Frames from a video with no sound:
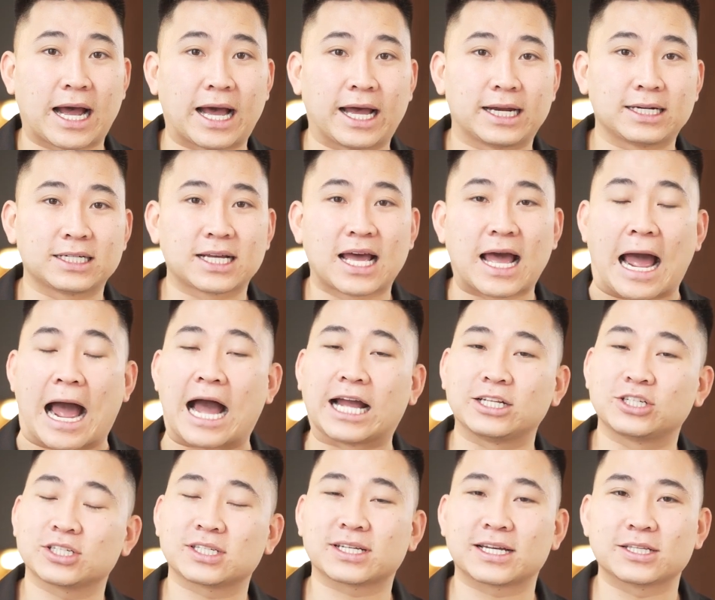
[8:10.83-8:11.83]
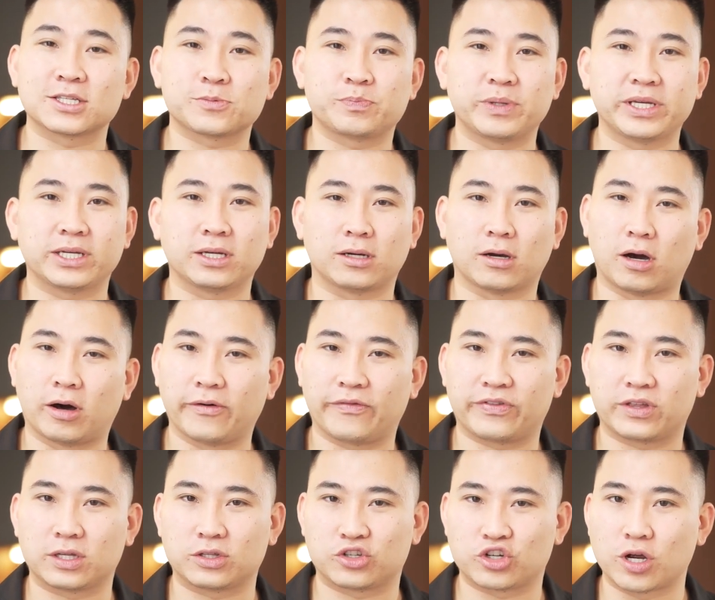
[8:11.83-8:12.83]
and I just can speak
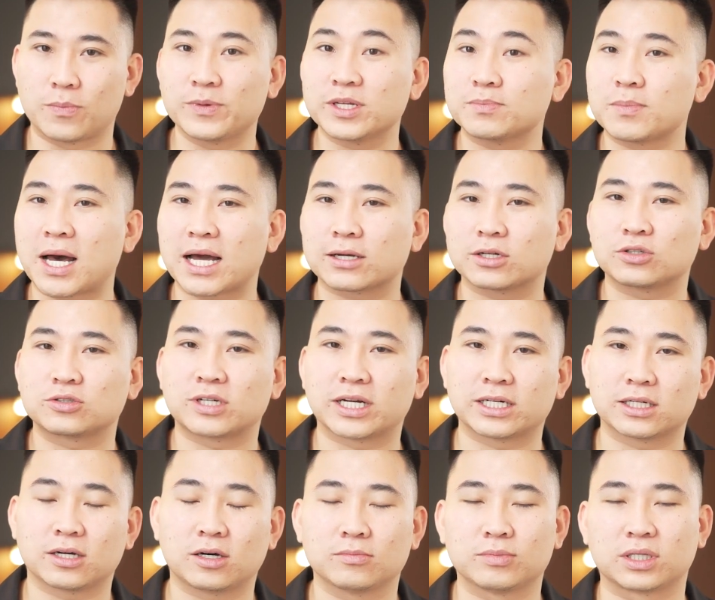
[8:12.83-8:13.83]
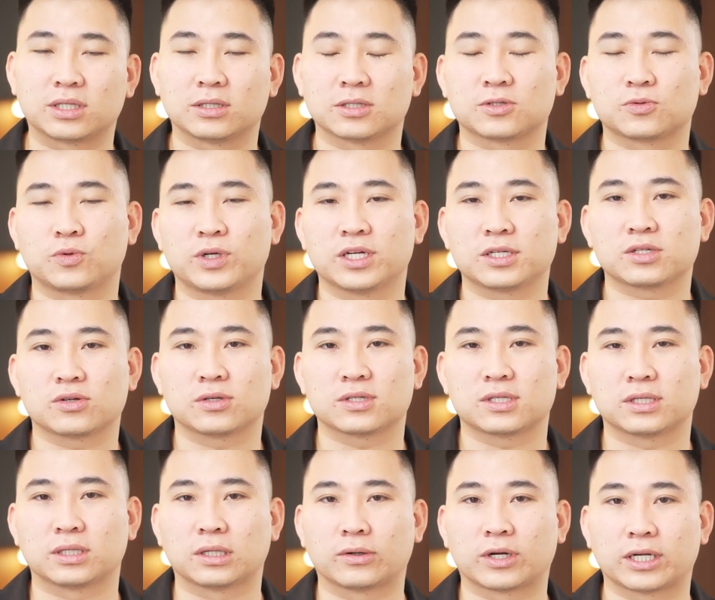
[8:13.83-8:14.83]
of the German market right now, because we are
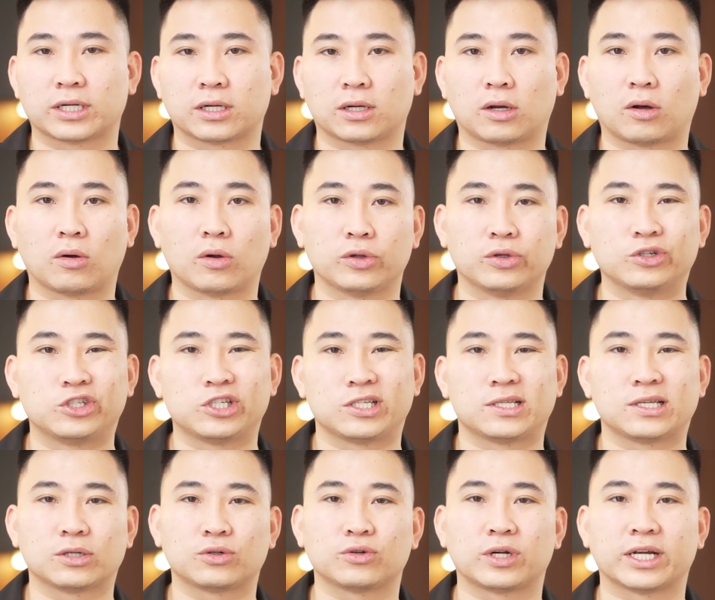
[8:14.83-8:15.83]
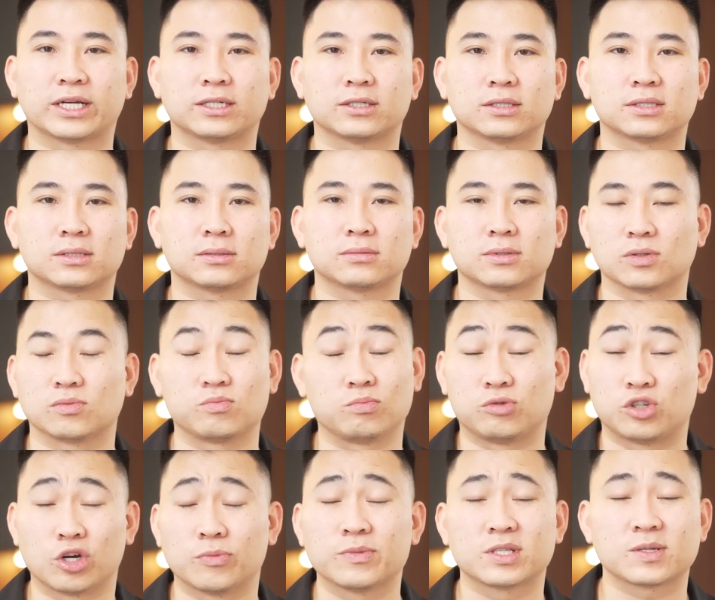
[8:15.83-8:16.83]
sourcing right now UGC creators, so
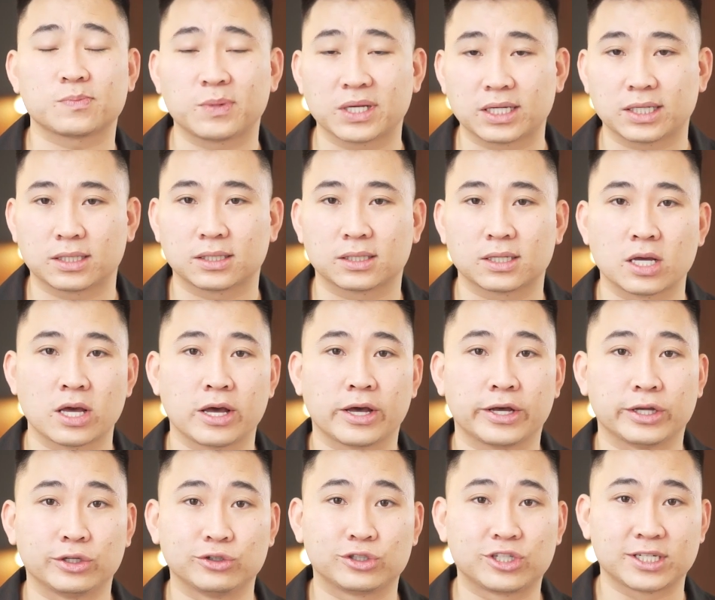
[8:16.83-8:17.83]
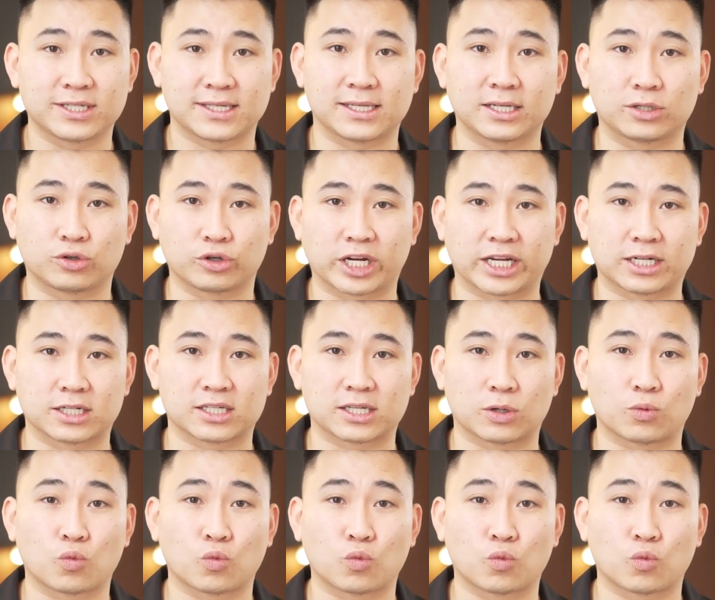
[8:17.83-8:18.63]
German speaking UGC creators.